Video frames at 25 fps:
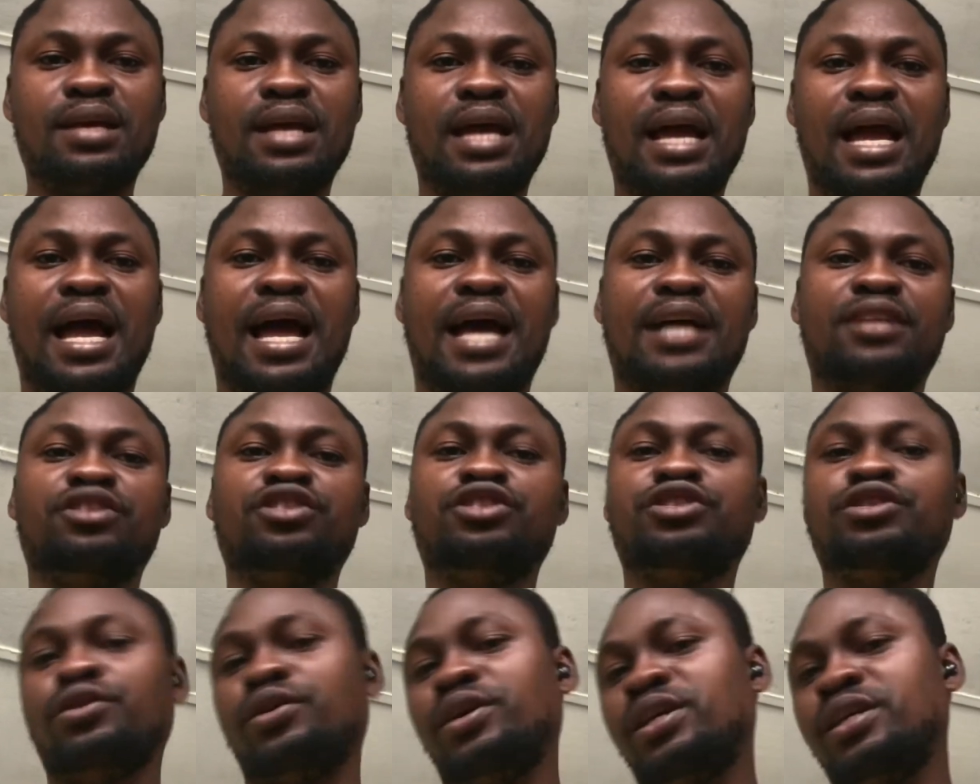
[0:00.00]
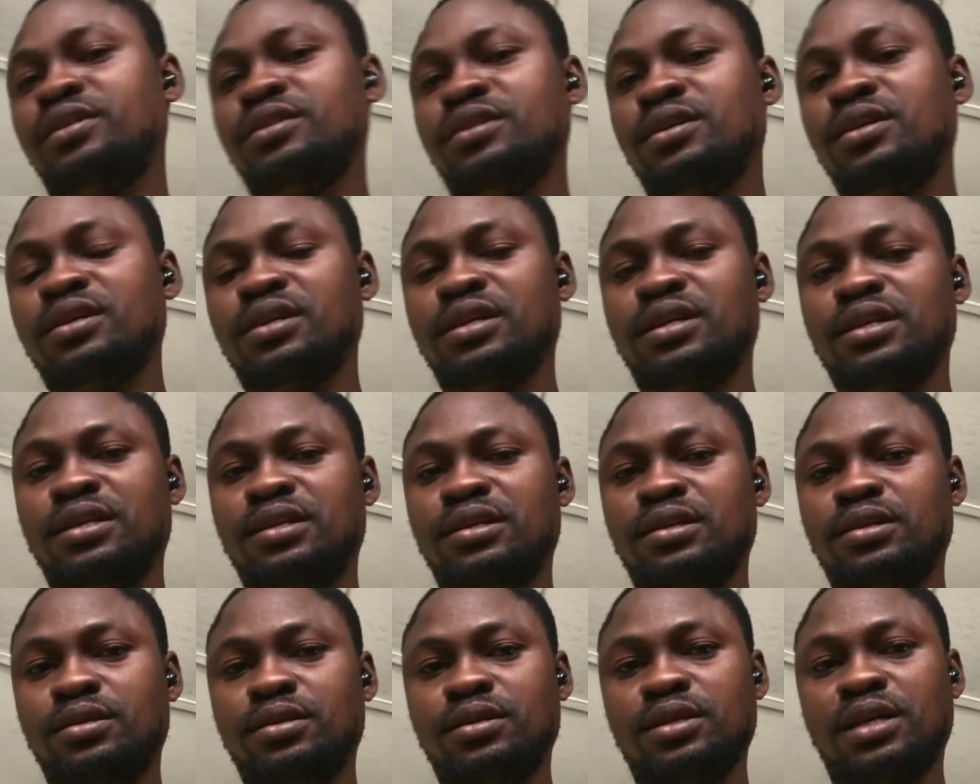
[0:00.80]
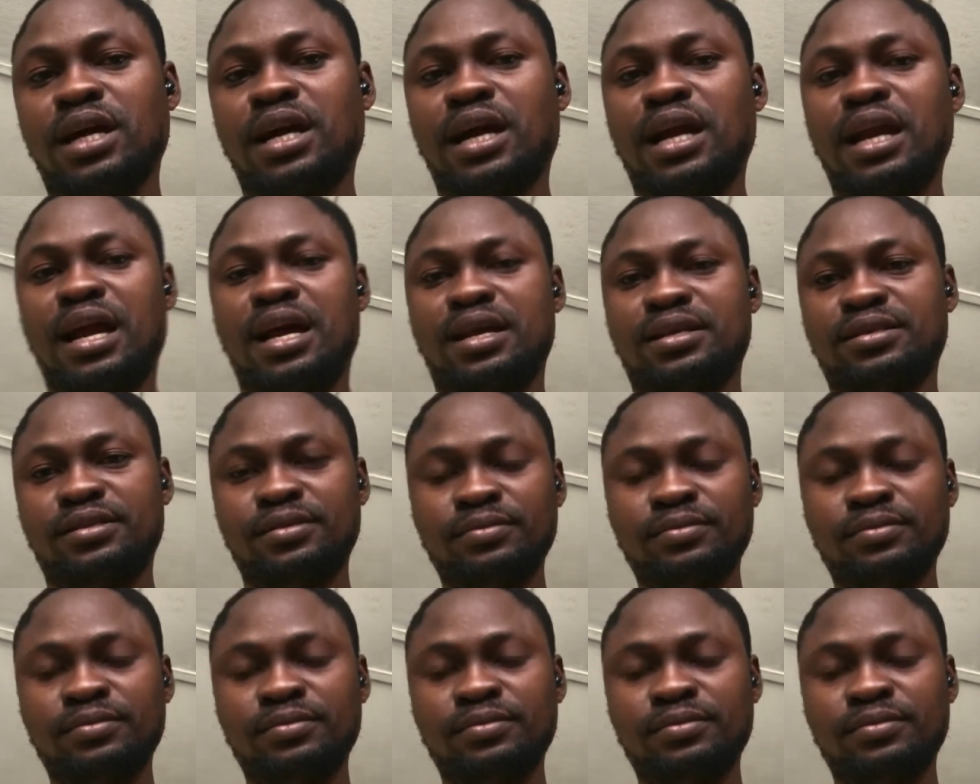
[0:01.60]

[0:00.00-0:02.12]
and join the class.